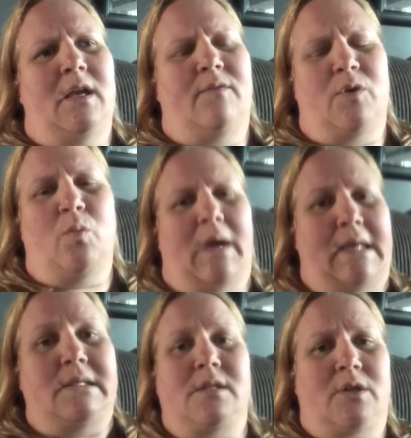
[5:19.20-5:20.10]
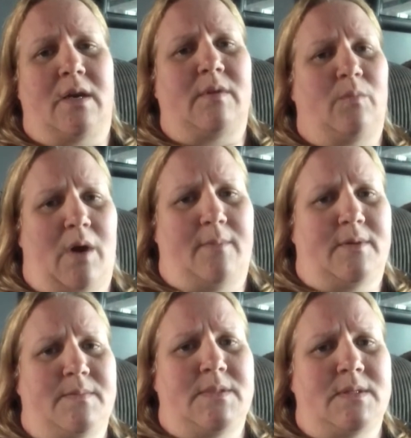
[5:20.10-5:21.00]
if you wait until you're having
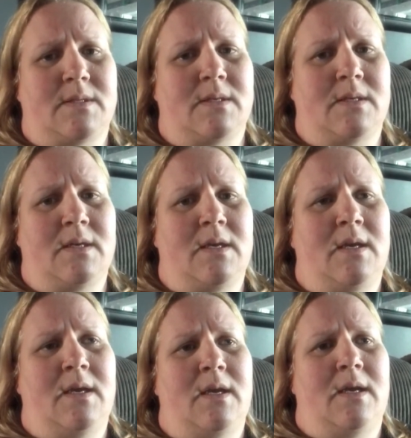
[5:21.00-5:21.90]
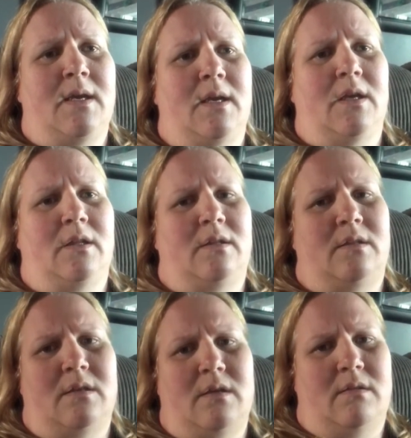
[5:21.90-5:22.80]
problems,
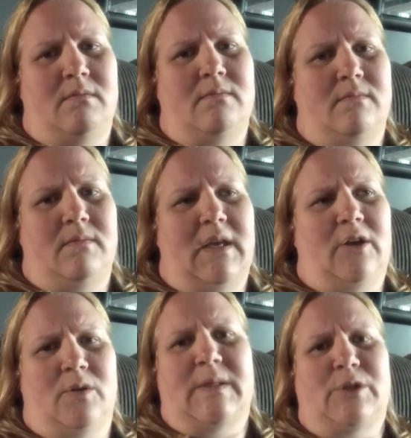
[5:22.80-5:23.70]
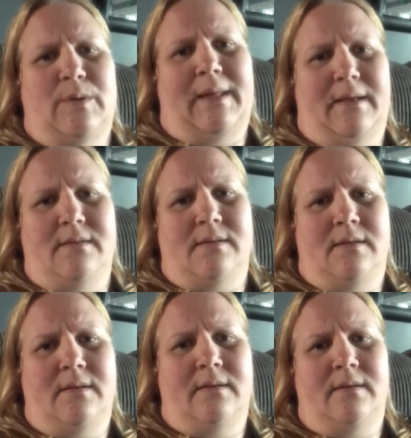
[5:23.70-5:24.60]
it could be too late.
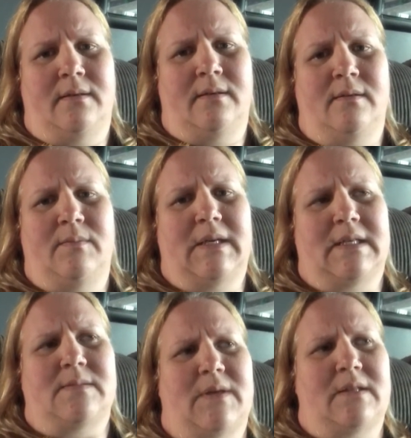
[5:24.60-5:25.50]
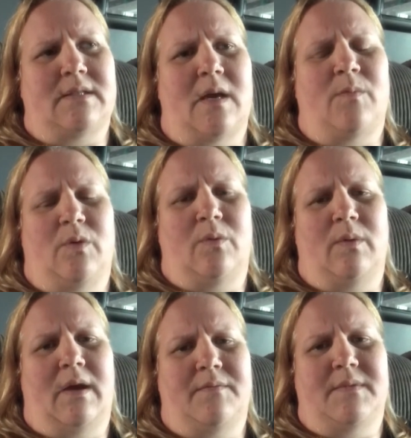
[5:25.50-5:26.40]
Because by the time you
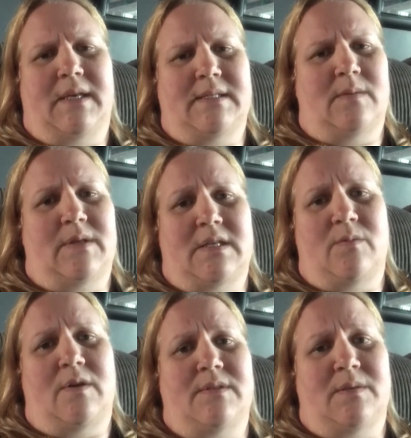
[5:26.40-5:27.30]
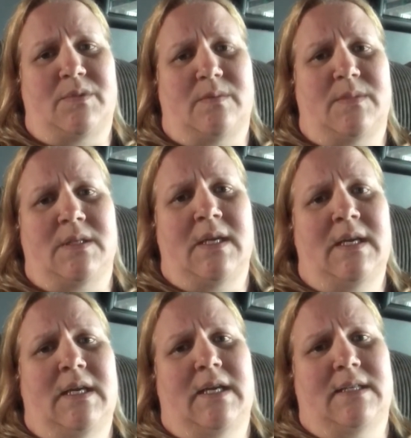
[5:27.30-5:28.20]
have, like I said, by the time you have symptoms
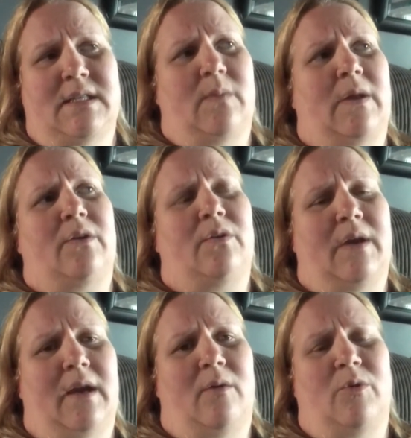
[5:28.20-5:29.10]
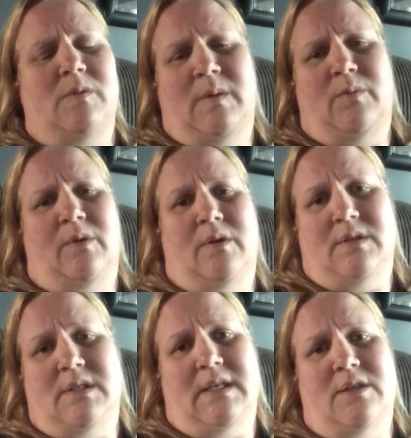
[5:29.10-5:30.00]
and seek medical care, most people are
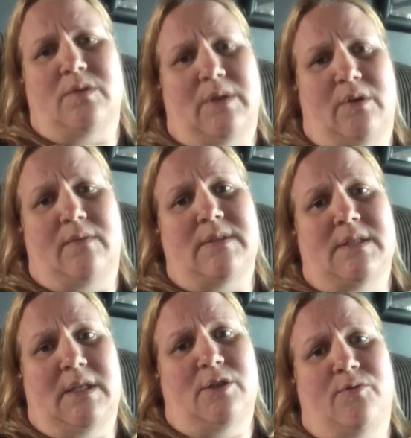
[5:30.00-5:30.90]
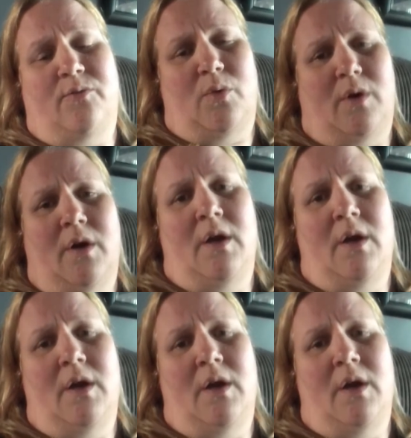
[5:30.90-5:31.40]
stage 3 or even stage 4.